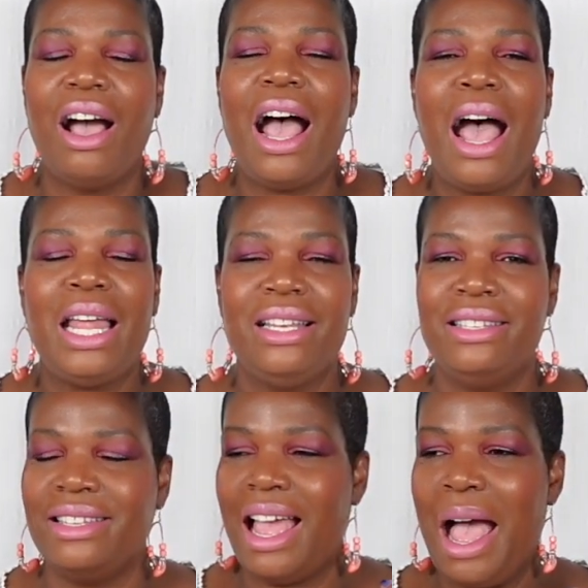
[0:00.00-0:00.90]

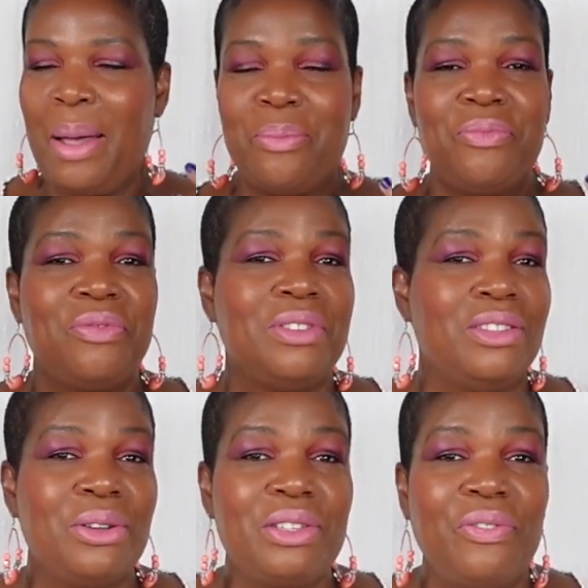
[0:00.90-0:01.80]
And
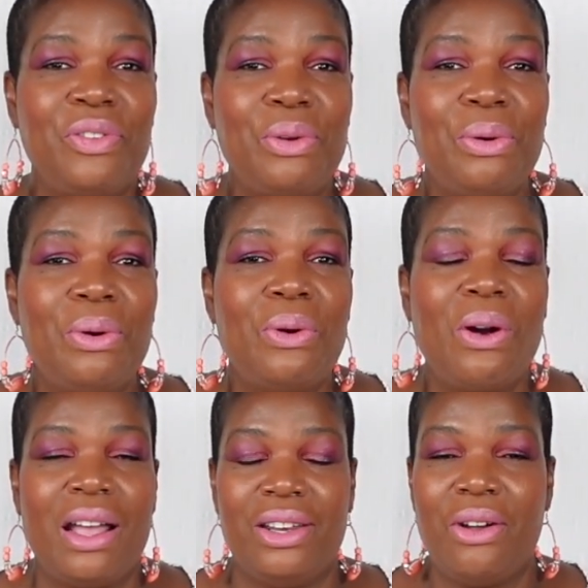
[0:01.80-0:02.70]
those of you who are in